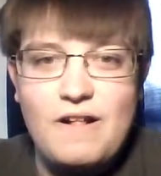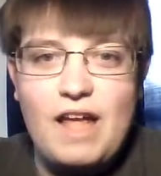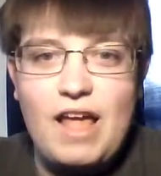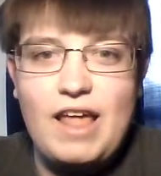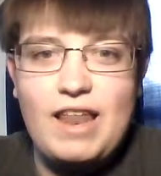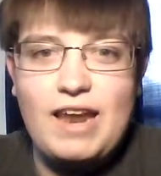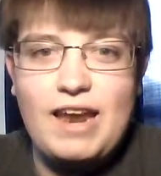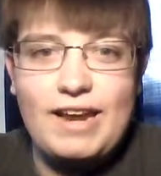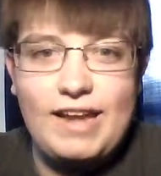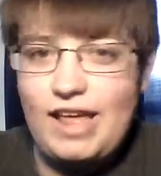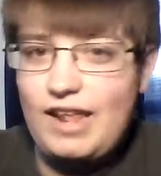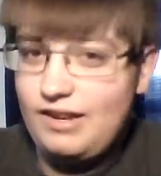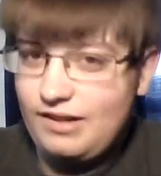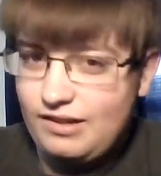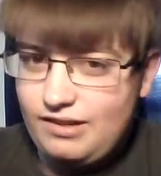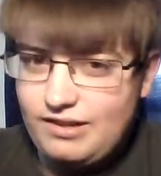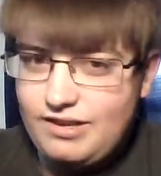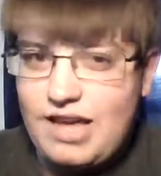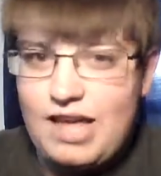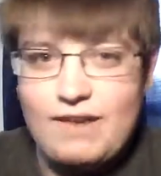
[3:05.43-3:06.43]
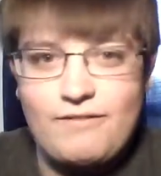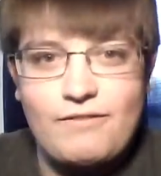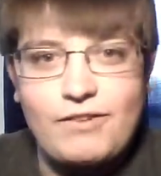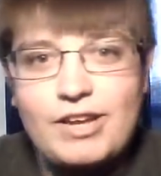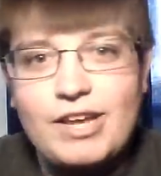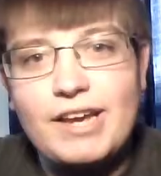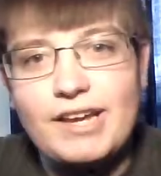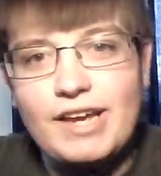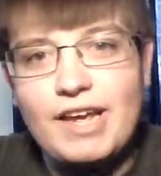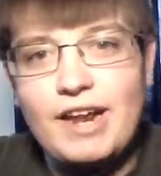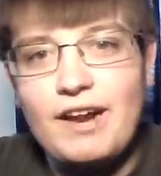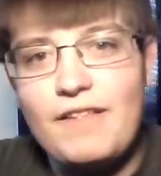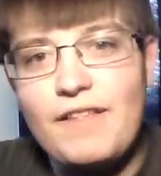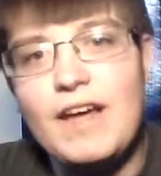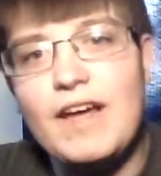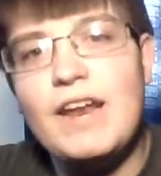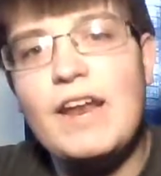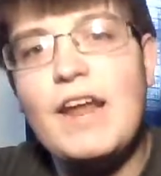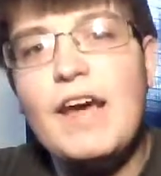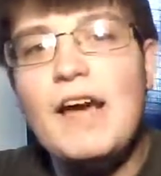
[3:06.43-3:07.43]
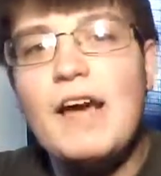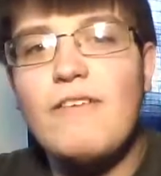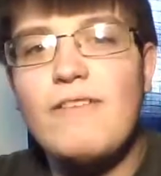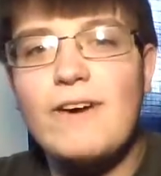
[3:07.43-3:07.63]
and I got kind of a kick out of that.